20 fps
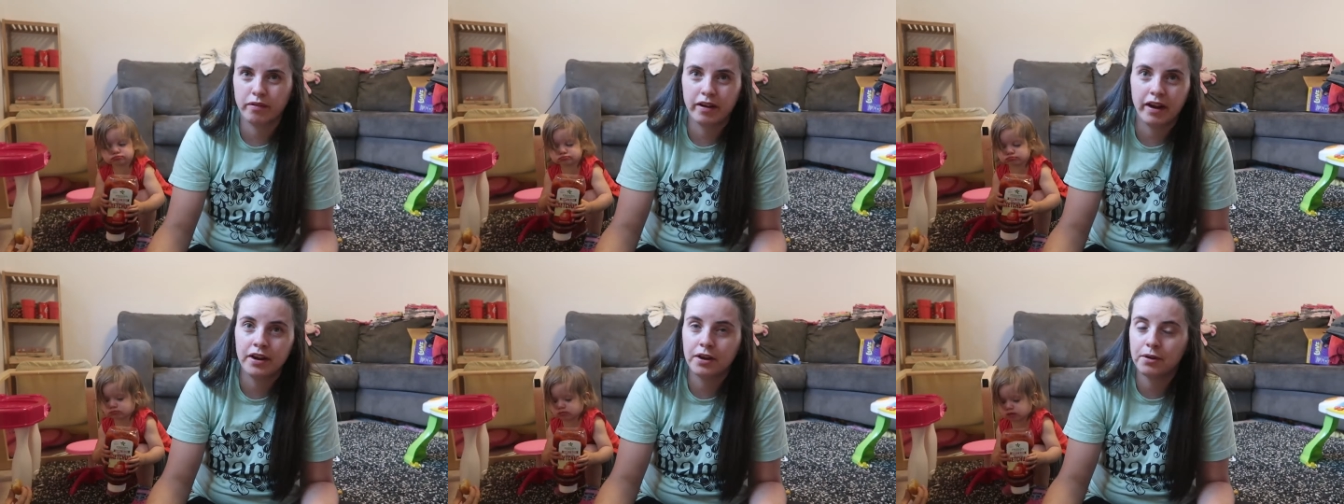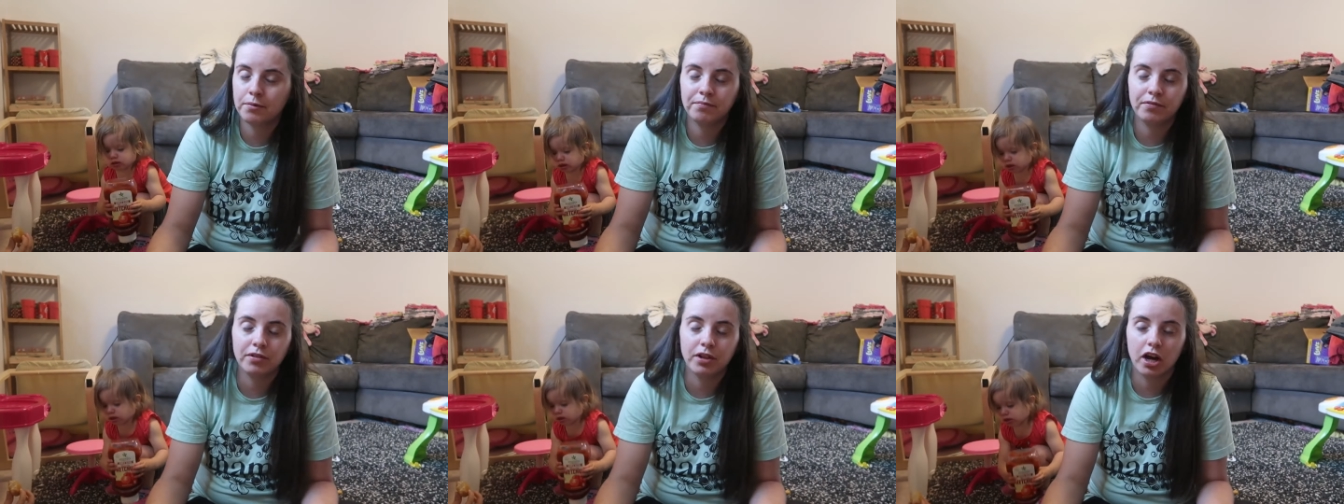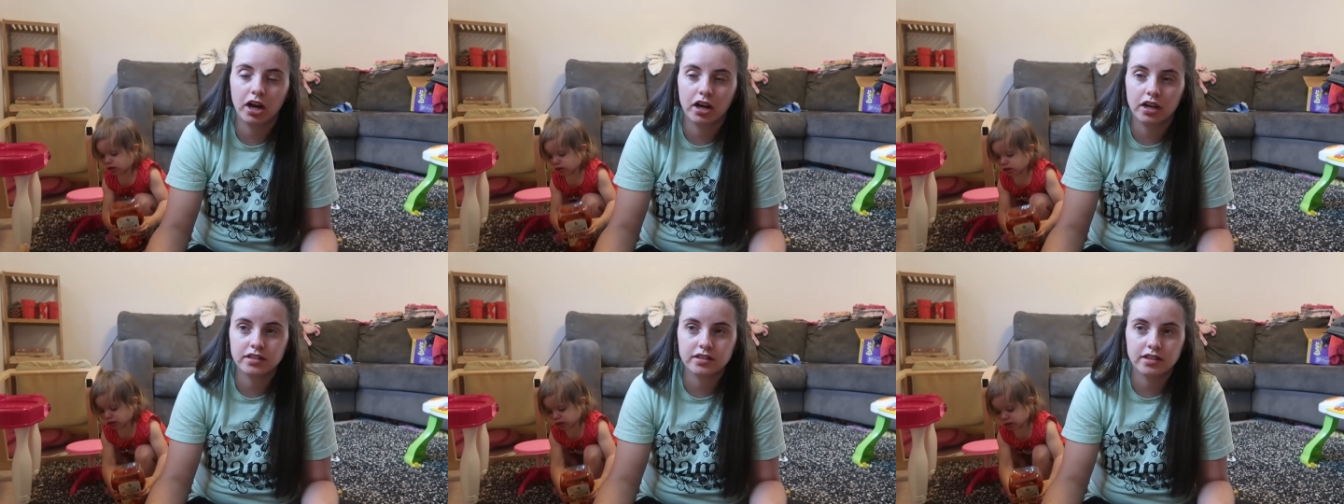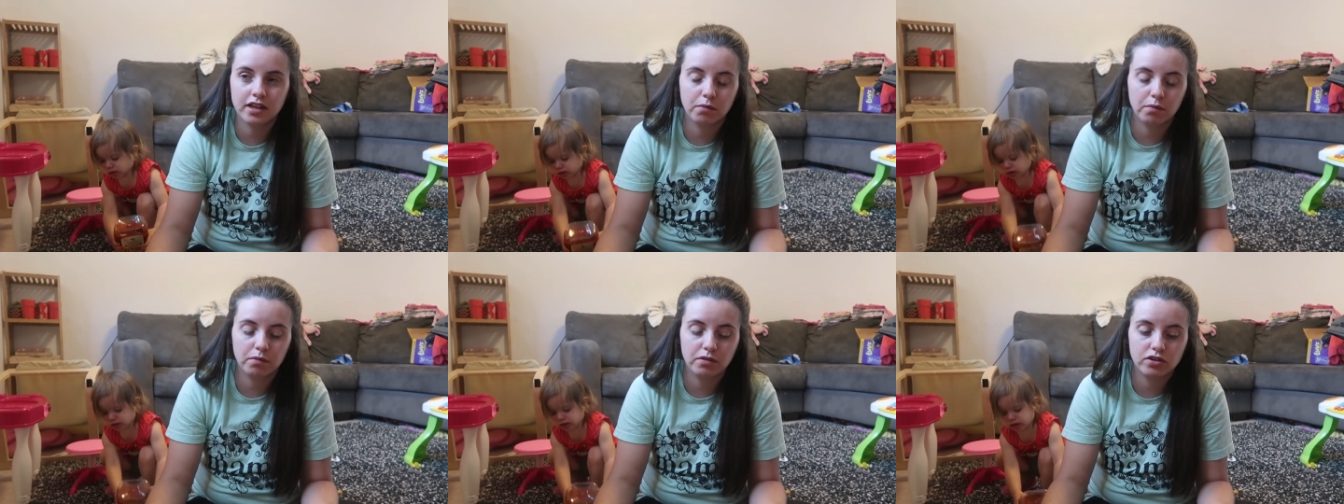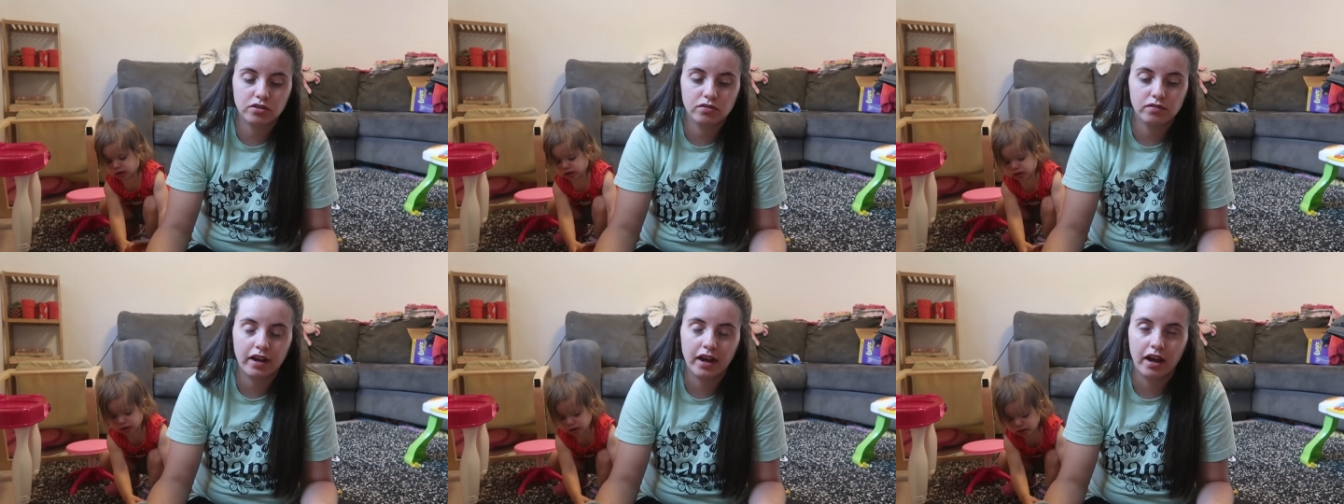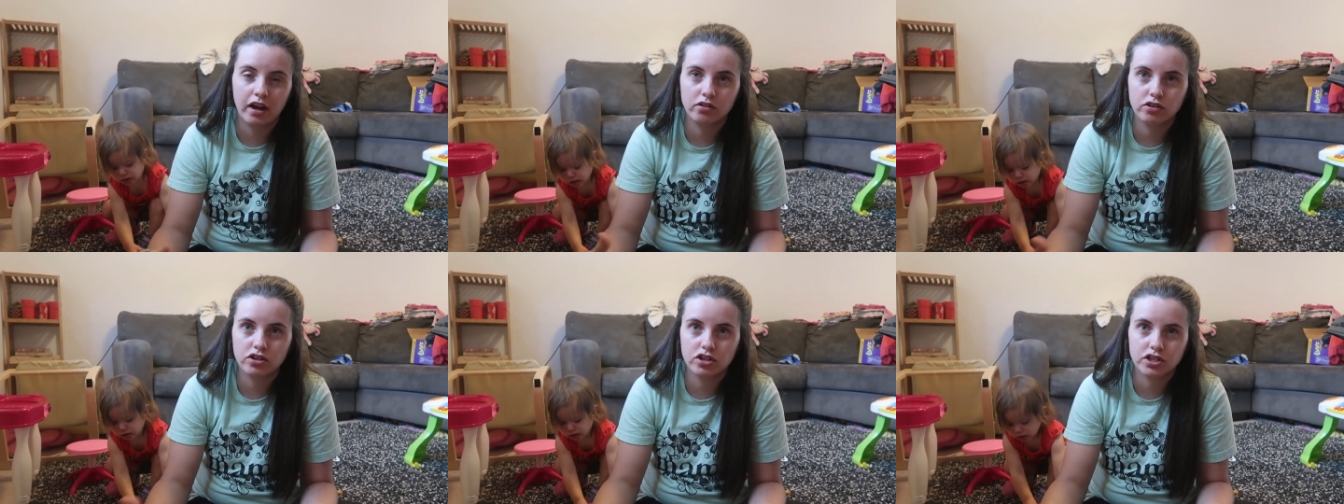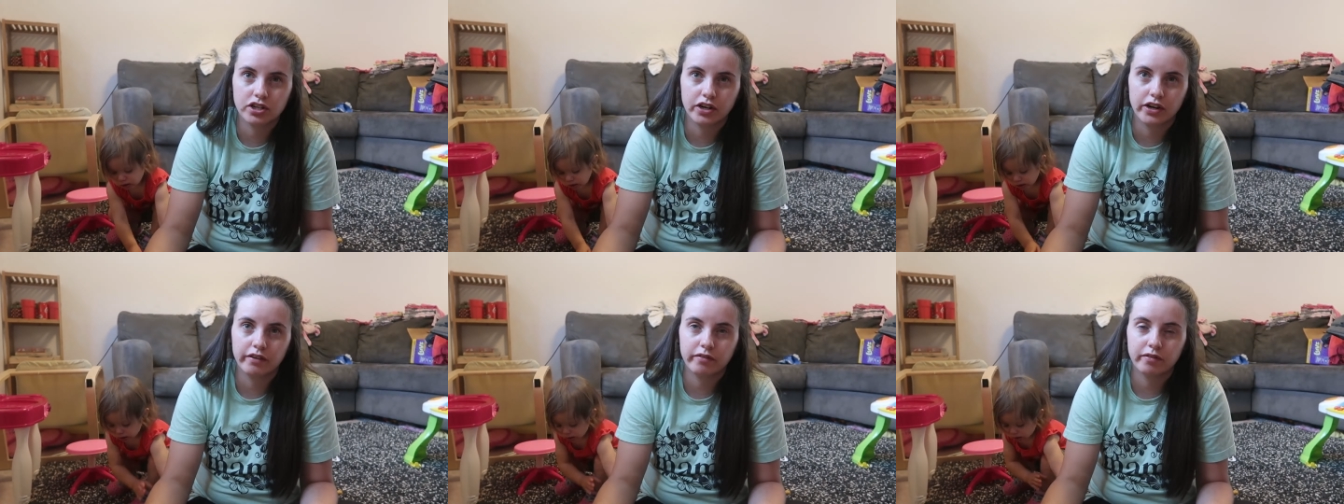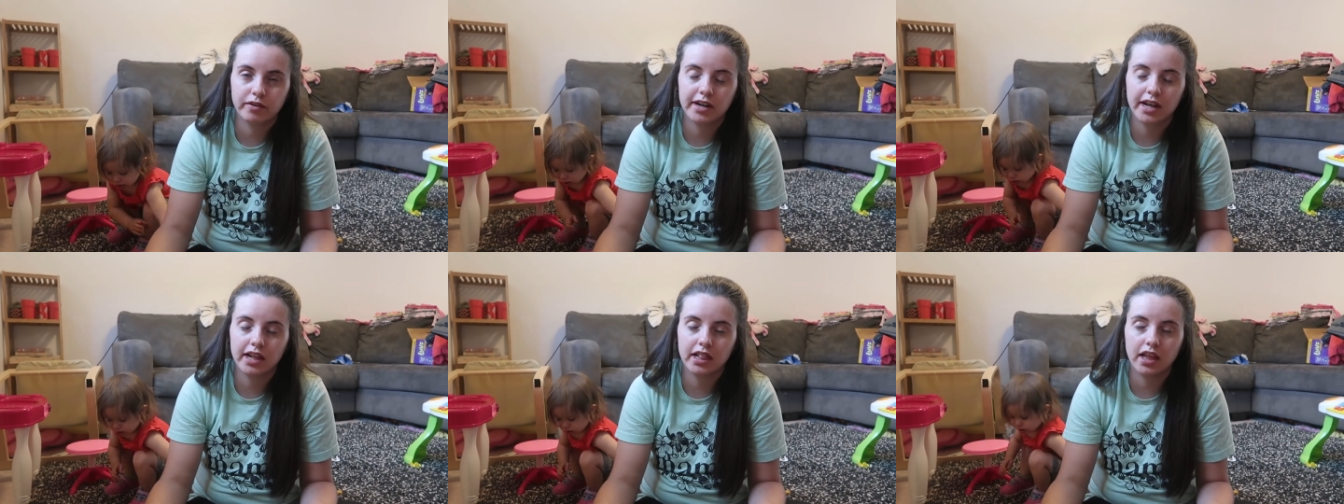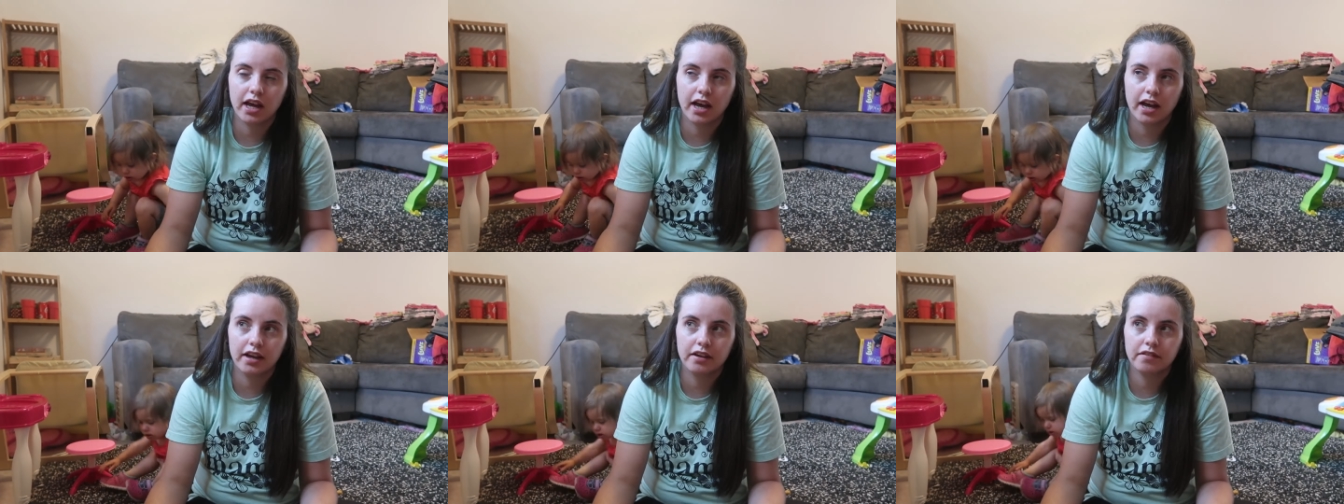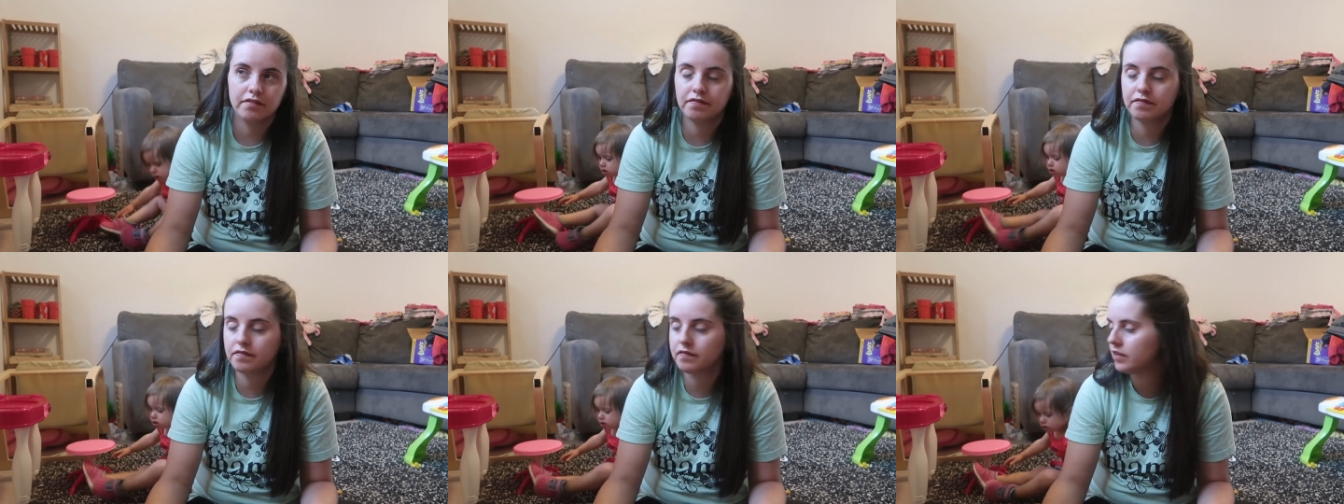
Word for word: random vlogs like we do now, just our everyday life.